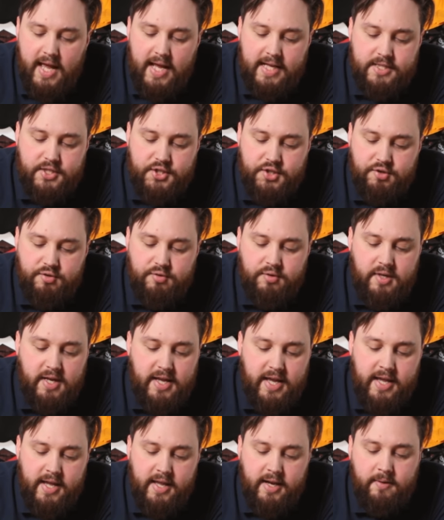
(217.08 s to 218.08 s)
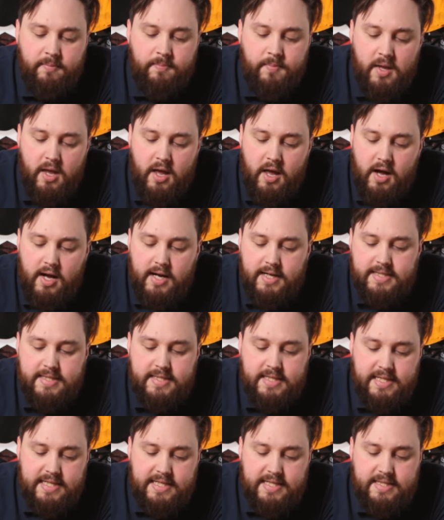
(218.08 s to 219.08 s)
and screw it in
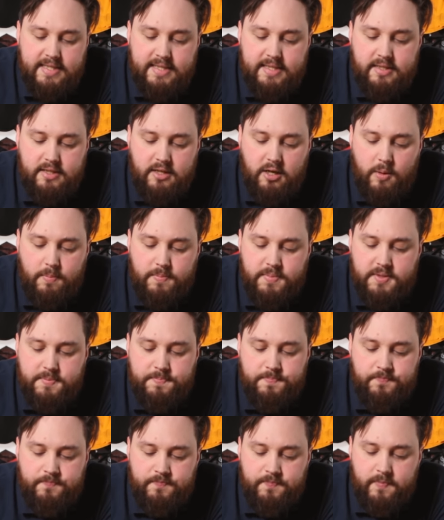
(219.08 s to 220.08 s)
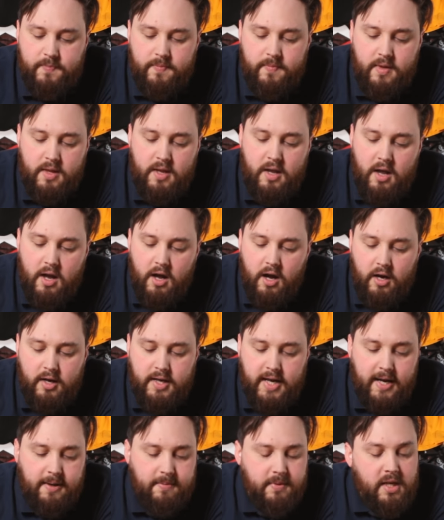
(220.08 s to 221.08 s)
until it stops.
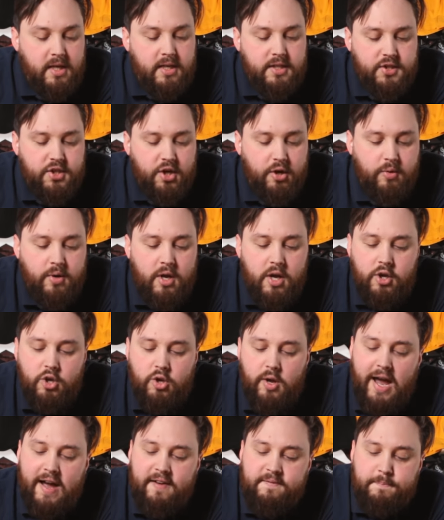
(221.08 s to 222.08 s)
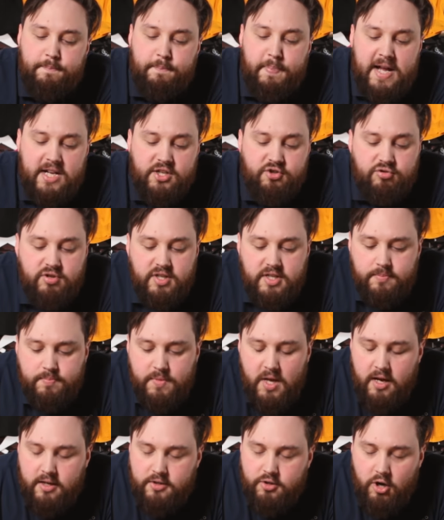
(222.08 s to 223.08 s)
Okay, so you have
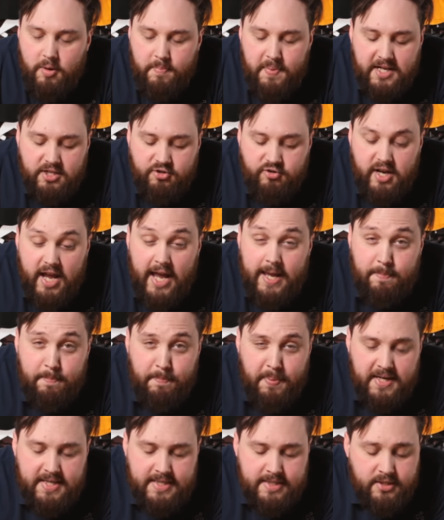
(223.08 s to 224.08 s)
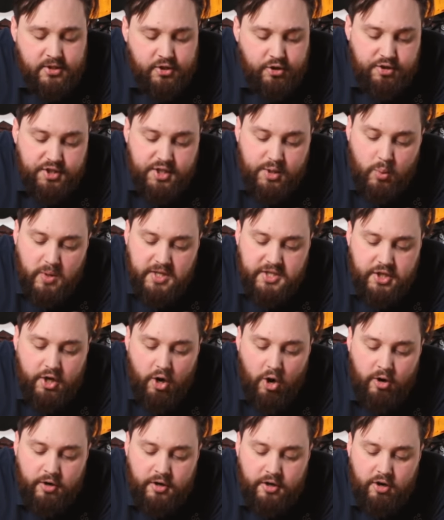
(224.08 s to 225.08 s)
a button to switch
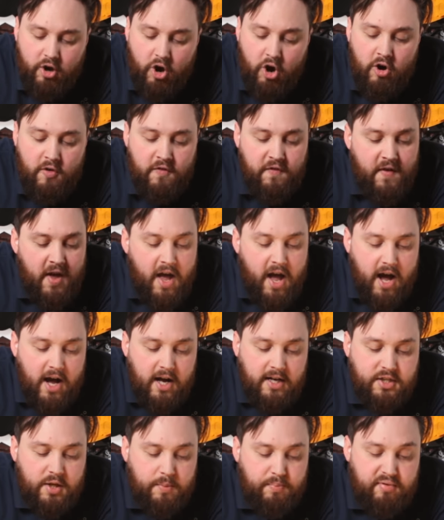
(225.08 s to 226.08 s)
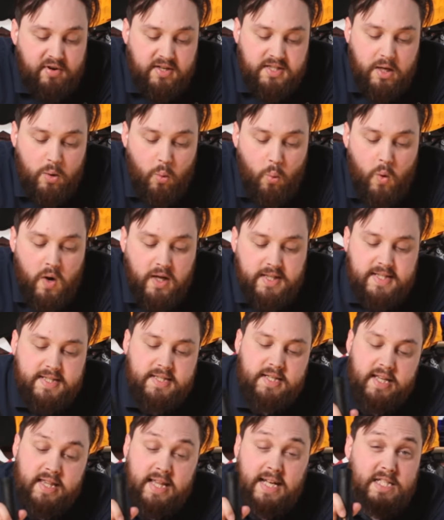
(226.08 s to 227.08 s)
it on and off. So press it
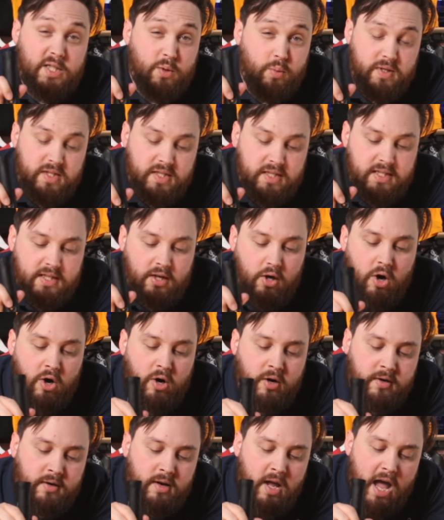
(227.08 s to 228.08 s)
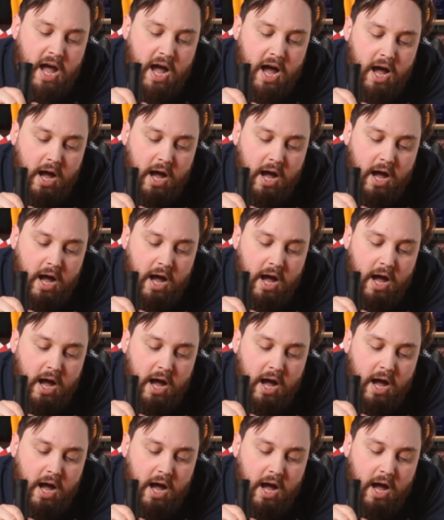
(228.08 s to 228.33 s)
once and that switches it on.